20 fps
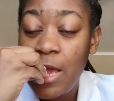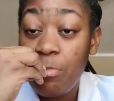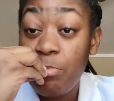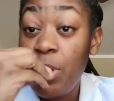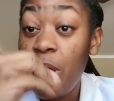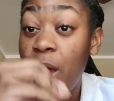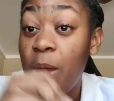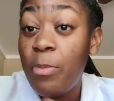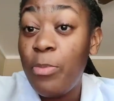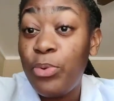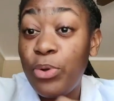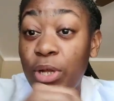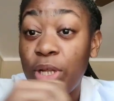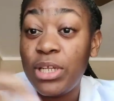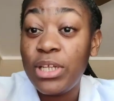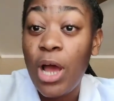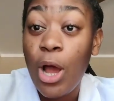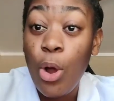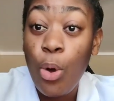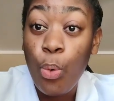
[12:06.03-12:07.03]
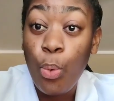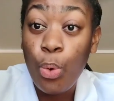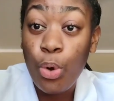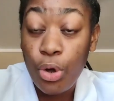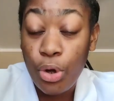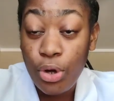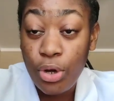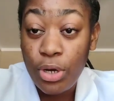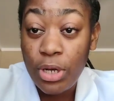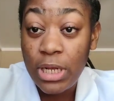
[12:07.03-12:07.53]
My brain did all
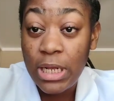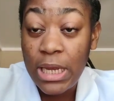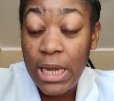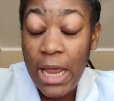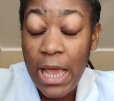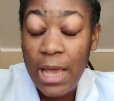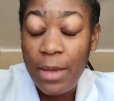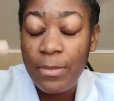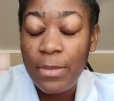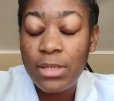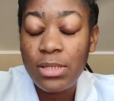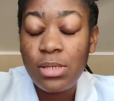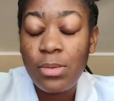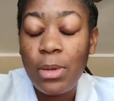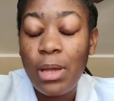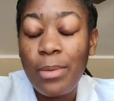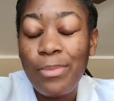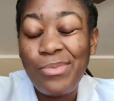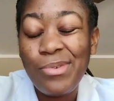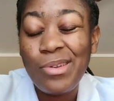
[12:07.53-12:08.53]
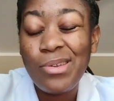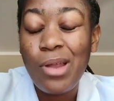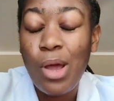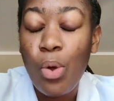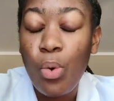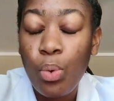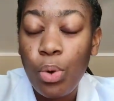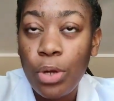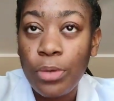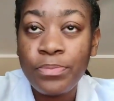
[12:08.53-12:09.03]
work, like my brain did
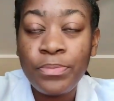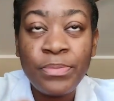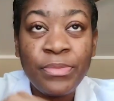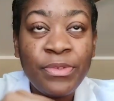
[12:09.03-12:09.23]
all work.